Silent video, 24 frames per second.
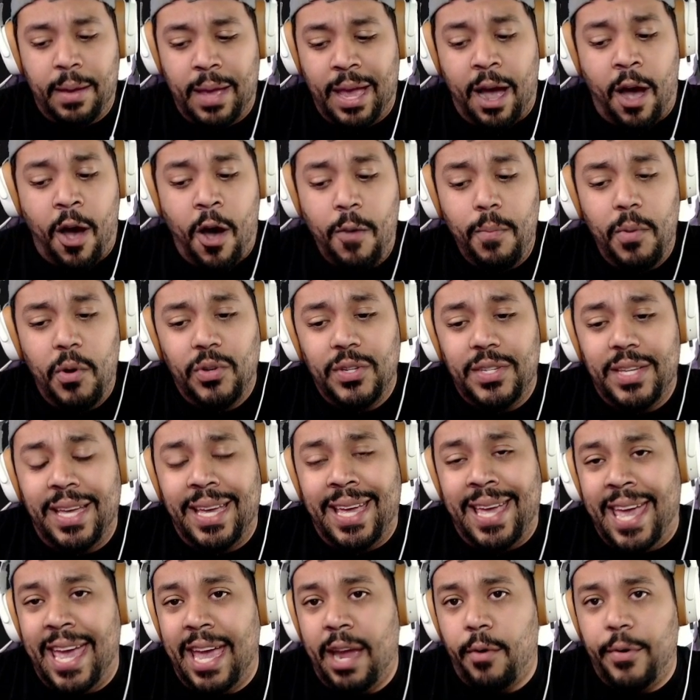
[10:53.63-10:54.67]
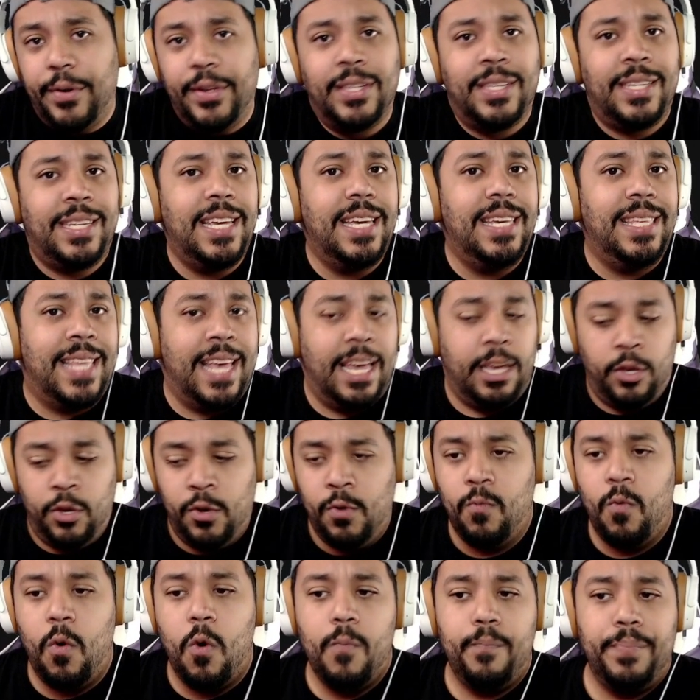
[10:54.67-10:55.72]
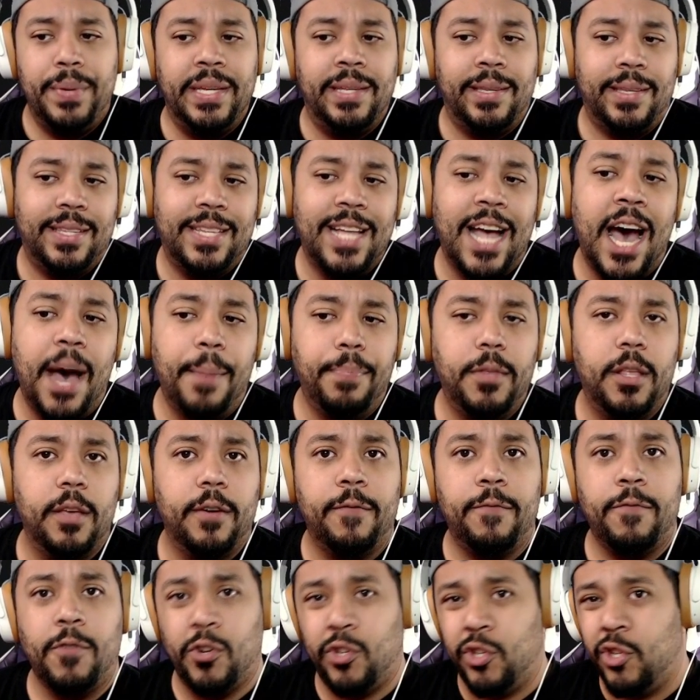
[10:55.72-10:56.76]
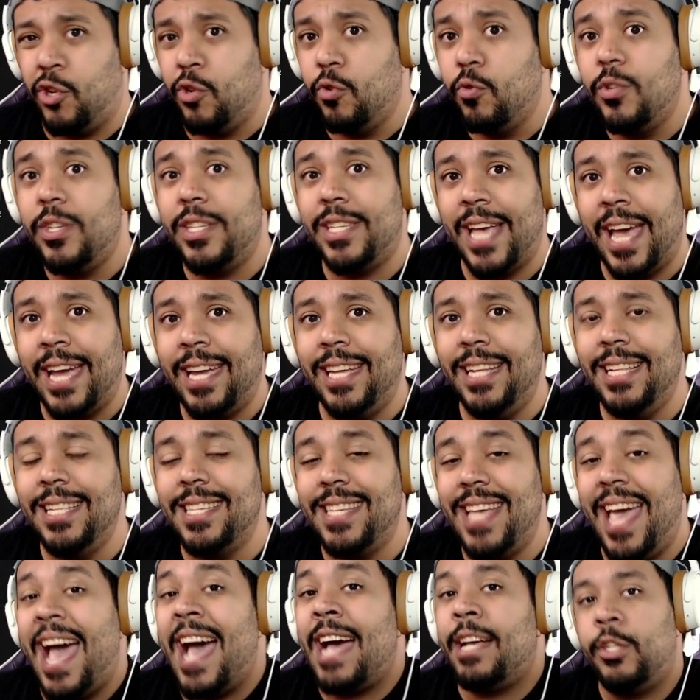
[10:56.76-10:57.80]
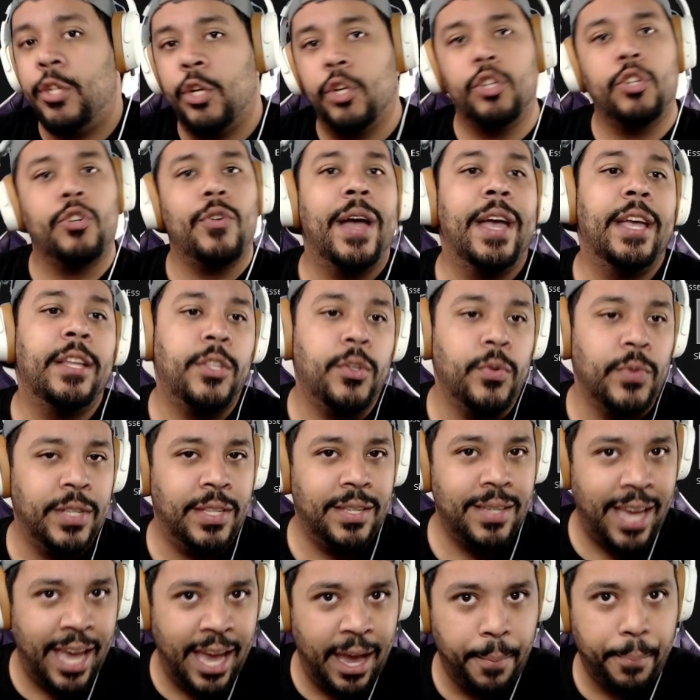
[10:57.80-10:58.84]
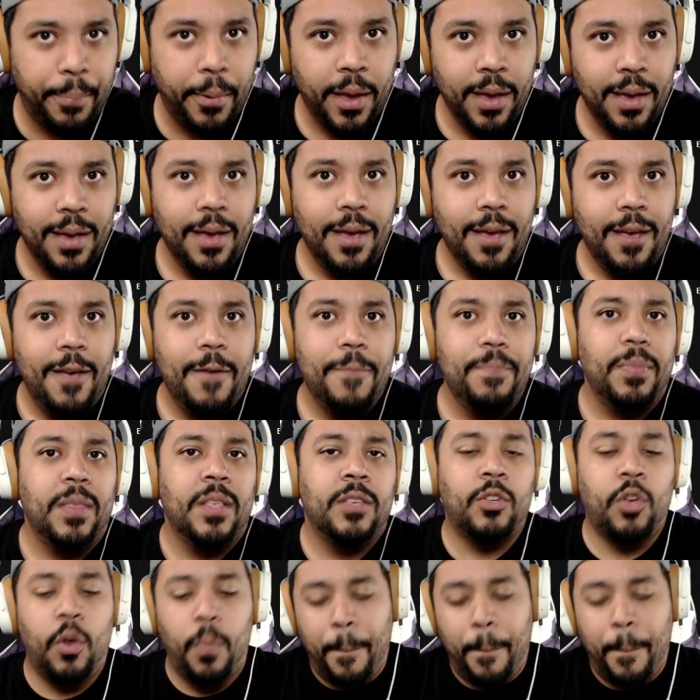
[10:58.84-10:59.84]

almost guarantee that you won't be stopped for 2 seconds as you're trying to escape. So